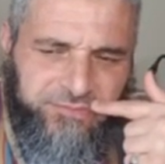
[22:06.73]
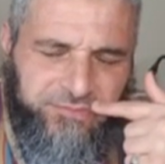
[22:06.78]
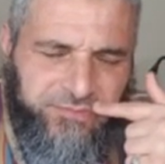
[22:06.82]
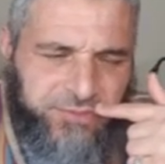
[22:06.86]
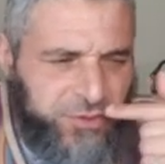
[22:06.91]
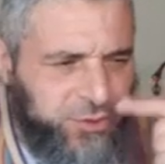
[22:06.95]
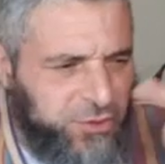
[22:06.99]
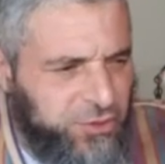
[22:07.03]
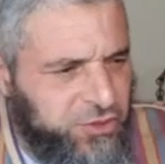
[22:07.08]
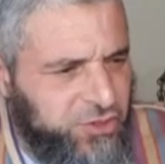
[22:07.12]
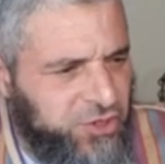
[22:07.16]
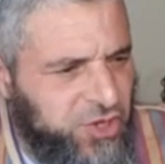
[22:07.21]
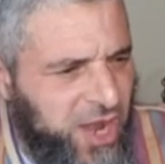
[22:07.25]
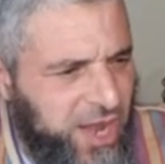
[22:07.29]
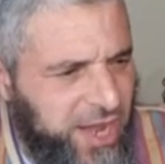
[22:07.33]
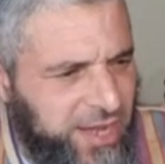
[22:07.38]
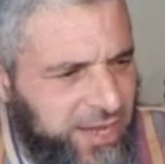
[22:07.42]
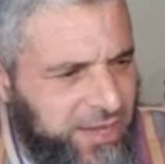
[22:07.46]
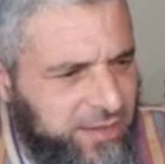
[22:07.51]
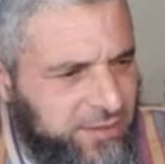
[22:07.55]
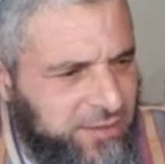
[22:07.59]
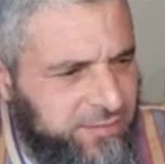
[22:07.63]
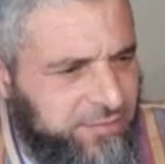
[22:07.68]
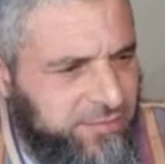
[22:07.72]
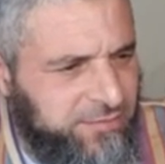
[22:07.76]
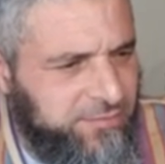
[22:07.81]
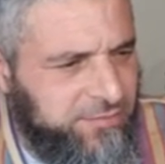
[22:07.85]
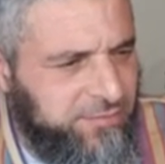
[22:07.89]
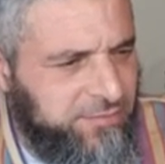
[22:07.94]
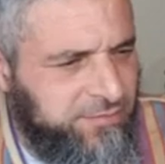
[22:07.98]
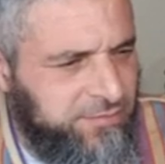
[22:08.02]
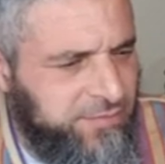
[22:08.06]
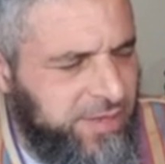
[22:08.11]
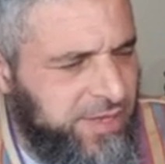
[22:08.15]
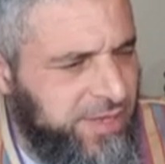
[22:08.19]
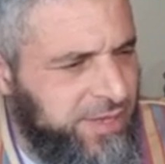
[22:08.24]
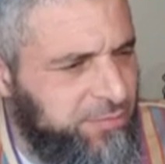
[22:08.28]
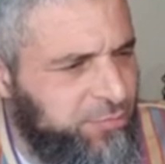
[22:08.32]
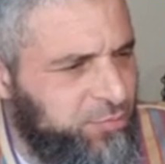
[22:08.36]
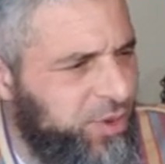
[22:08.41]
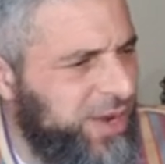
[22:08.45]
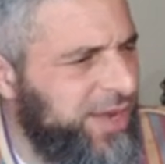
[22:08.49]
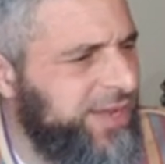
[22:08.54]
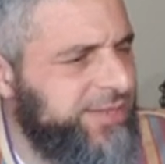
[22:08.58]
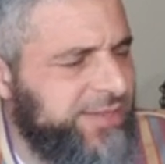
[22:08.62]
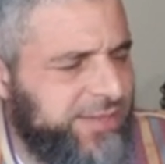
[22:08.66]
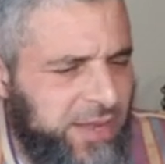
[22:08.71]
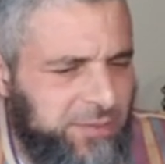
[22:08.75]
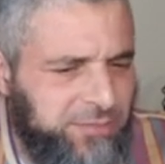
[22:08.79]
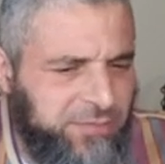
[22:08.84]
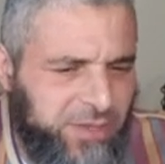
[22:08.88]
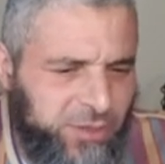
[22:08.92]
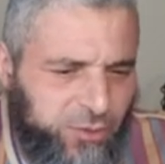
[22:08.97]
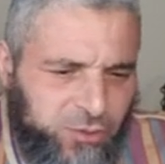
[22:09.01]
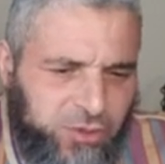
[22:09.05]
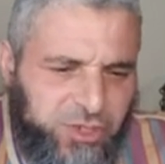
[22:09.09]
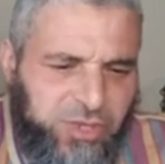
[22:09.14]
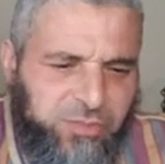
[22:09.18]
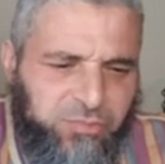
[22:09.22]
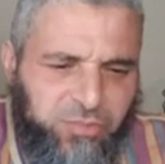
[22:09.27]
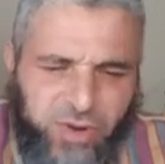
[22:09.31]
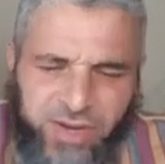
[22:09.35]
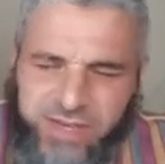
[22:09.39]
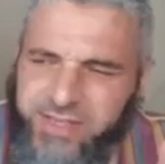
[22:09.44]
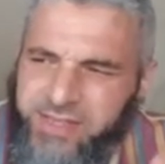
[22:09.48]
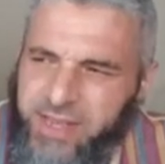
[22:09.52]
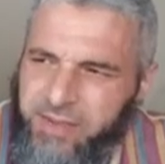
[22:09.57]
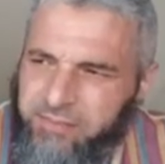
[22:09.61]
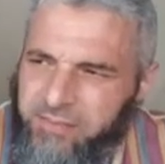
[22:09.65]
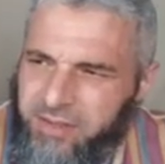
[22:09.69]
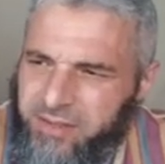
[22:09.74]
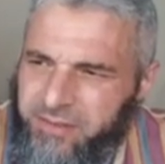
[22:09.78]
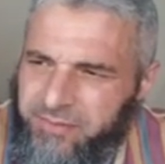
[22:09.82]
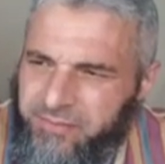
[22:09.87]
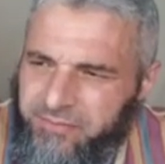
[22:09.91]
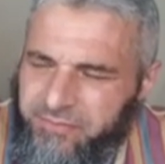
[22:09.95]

Your child, he breaks something or she breaks something.